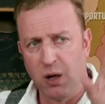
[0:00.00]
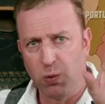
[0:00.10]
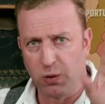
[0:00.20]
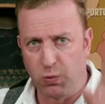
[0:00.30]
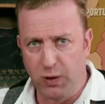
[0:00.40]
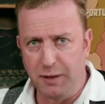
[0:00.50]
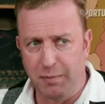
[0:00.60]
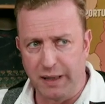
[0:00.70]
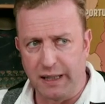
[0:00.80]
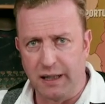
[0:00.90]
what would
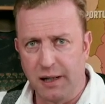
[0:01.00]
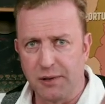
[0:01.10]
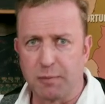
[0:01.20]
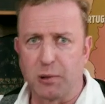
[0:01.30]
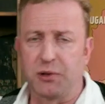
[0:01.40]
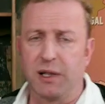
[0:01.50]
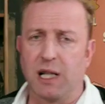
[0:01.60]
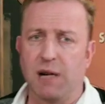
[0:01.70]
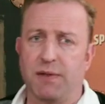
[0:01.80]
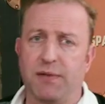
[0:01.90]
be the
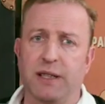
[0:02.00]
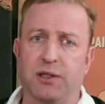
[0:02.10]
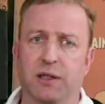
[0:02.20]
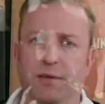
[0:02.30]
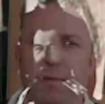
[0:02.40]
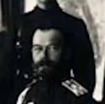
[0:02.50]
Brusilov Offensive.